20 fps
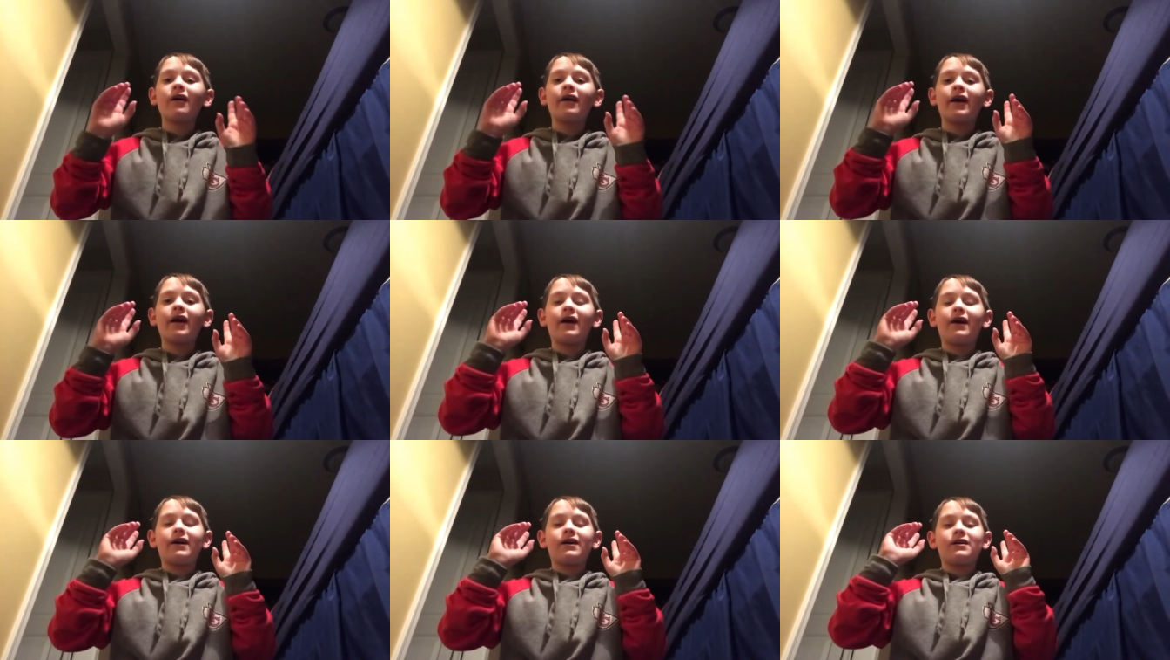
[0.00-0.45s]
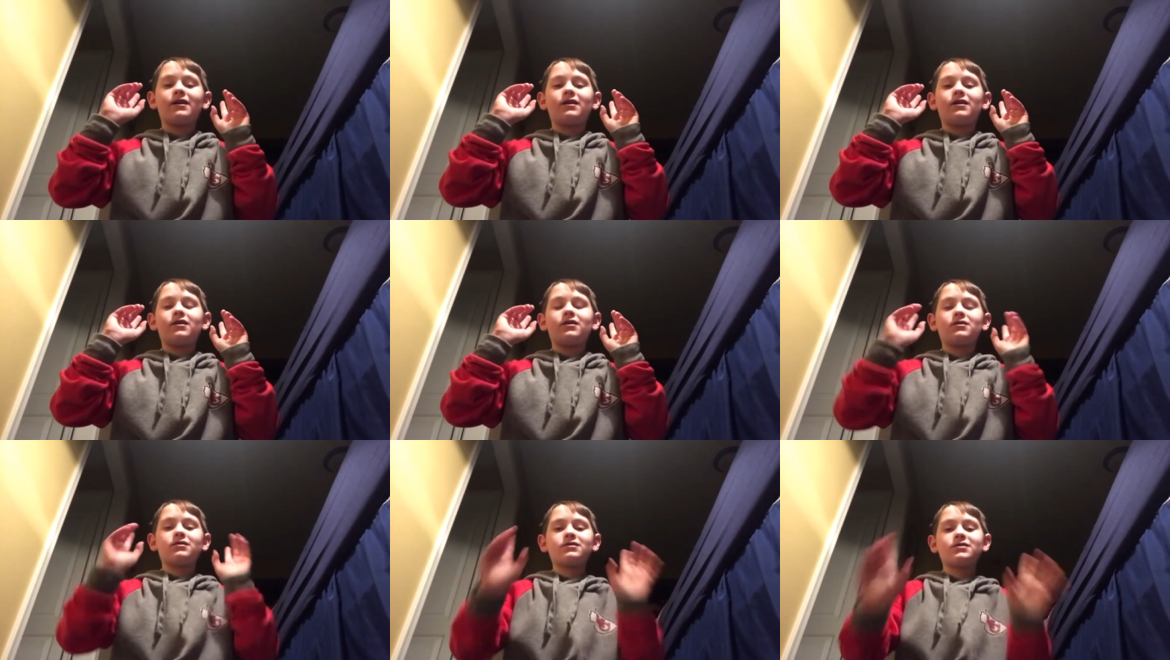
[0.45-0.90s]
and
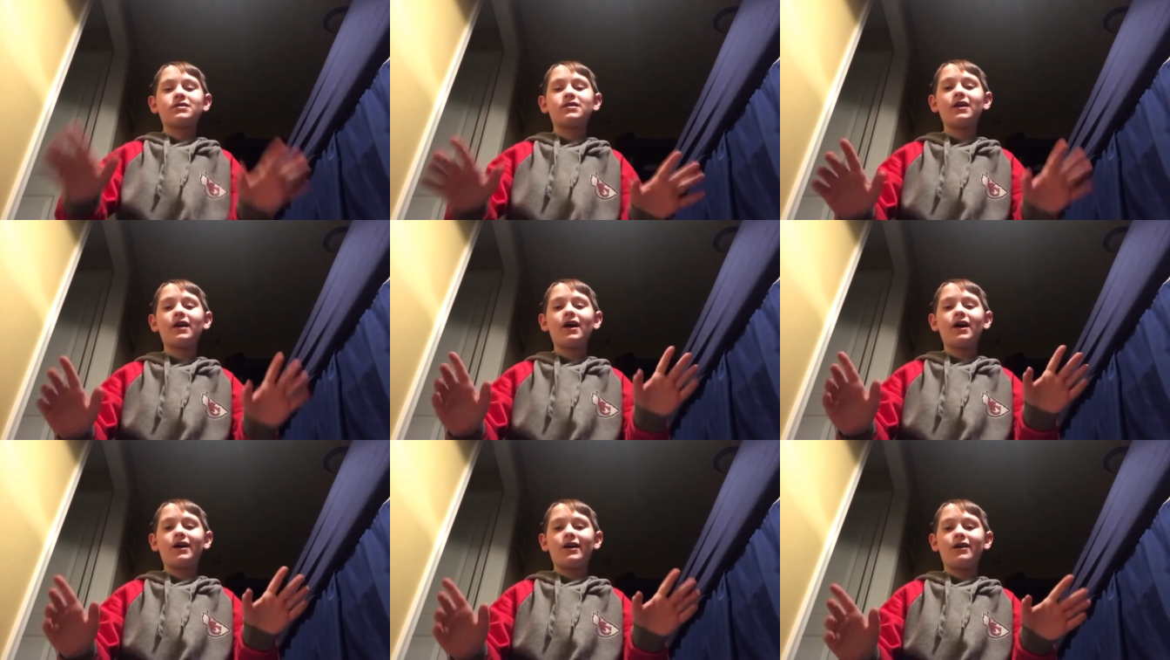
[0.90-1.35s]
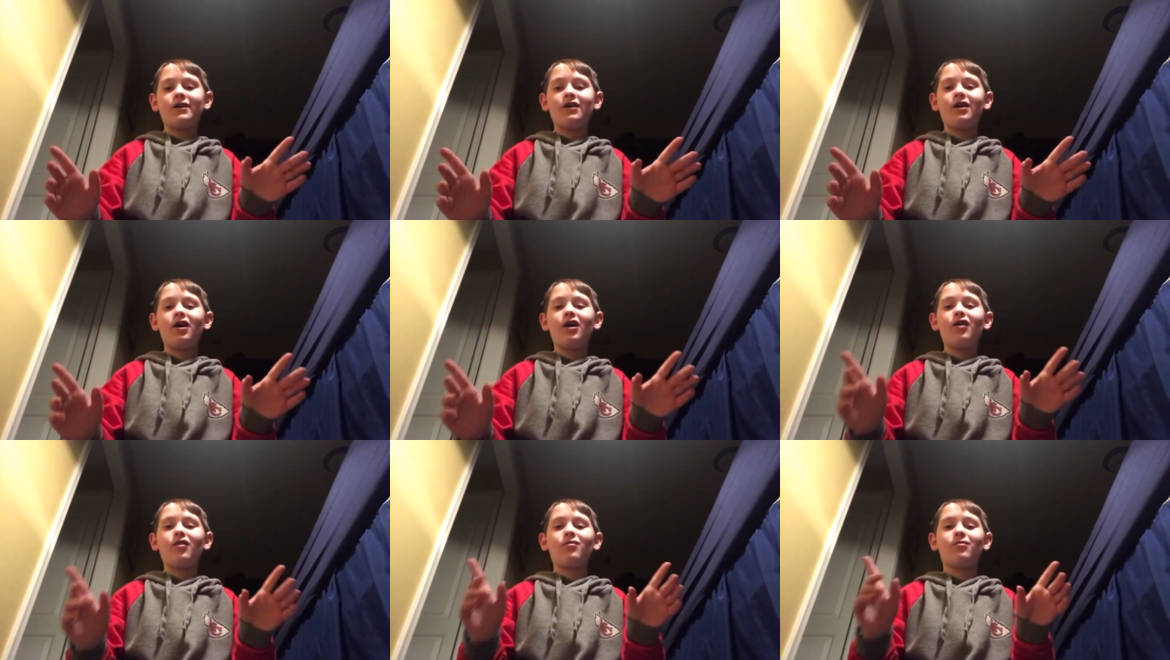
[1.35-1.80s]
today
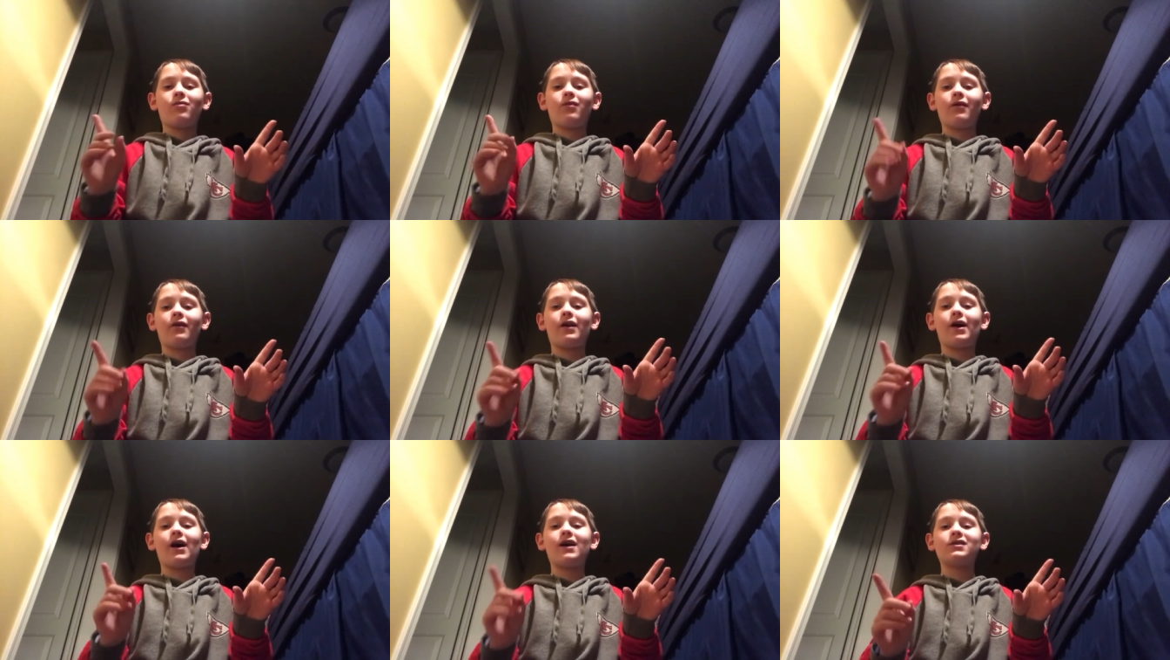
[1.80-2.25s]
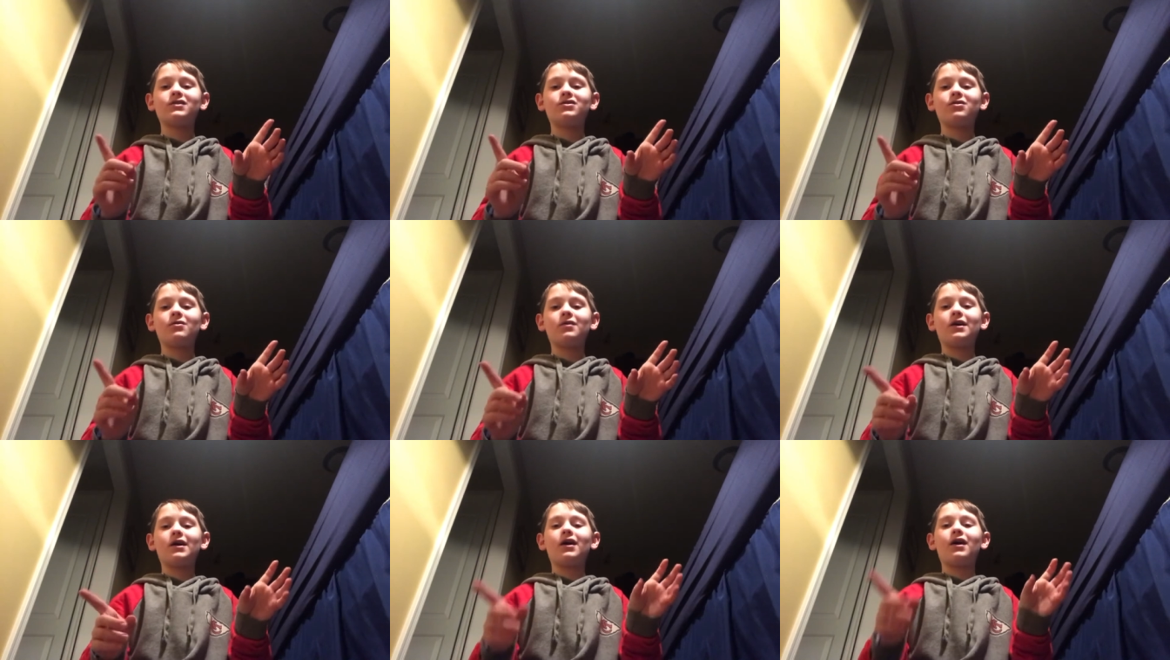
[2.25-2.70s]
we're not
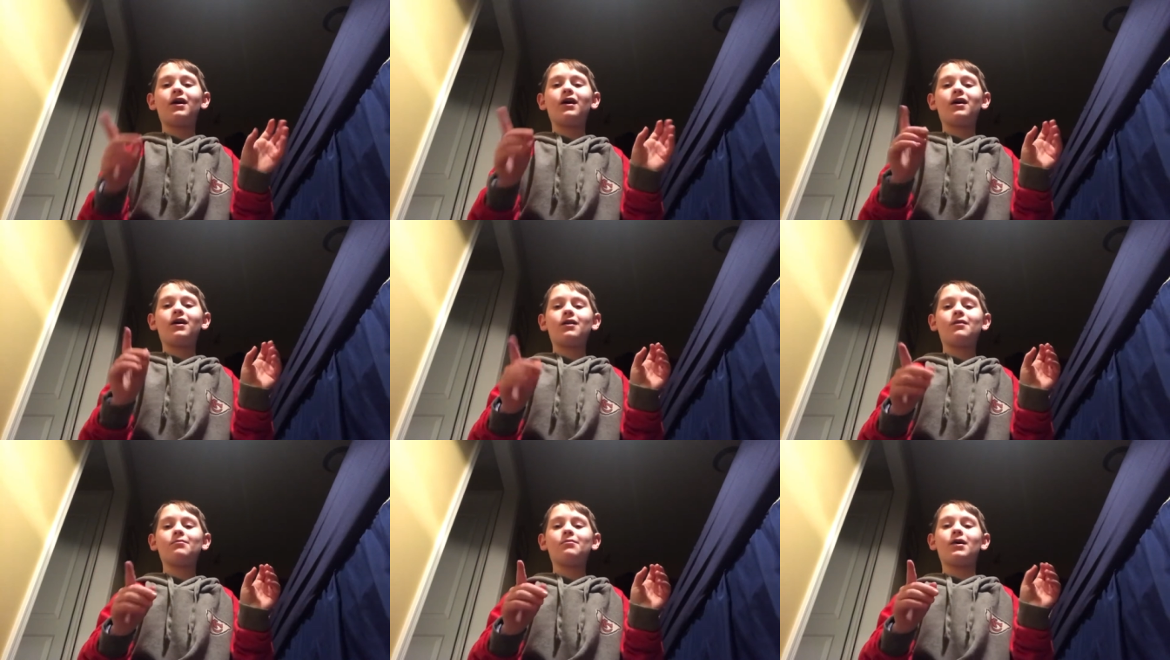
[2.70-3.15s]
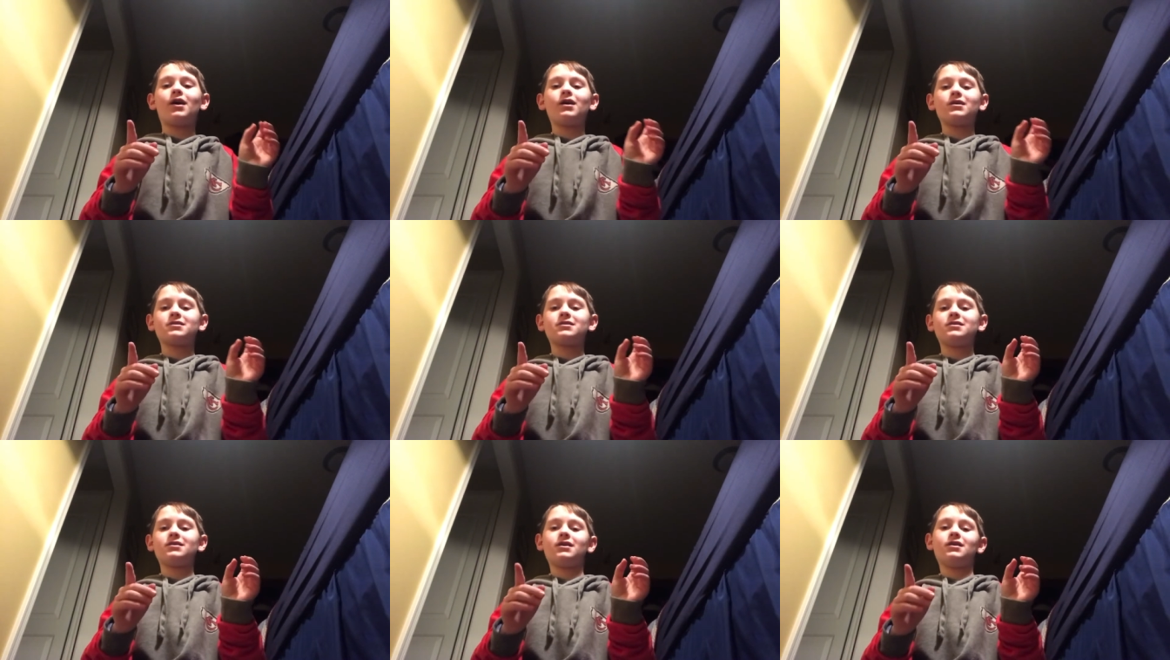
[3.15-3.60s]
doing an
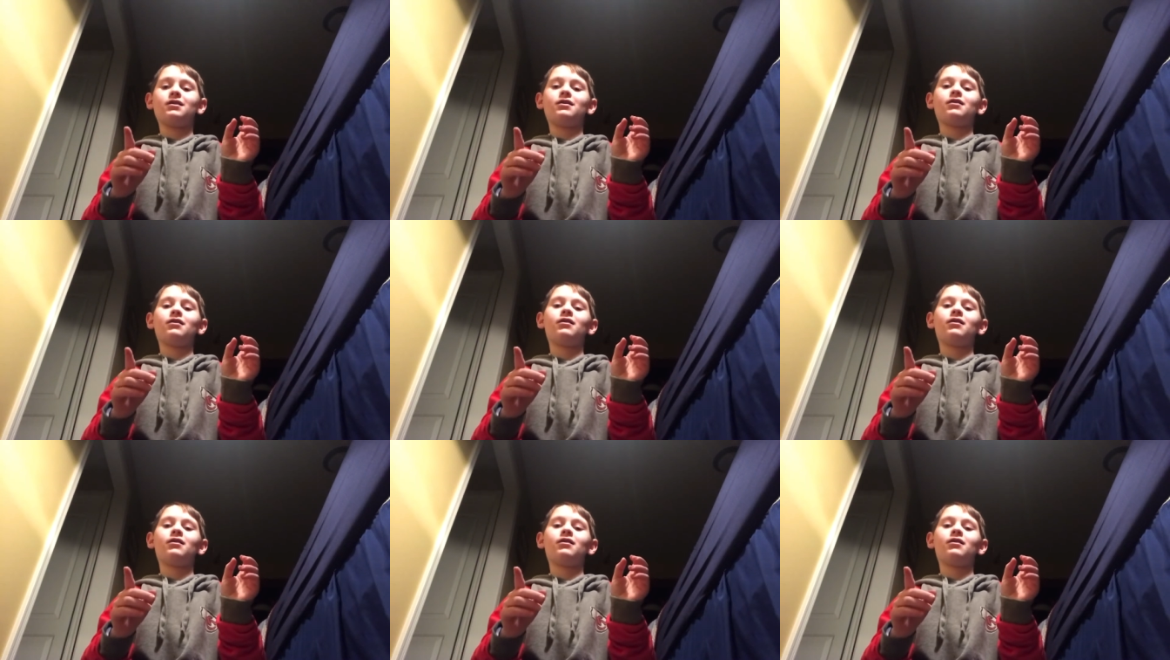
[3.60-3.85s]
unboxing,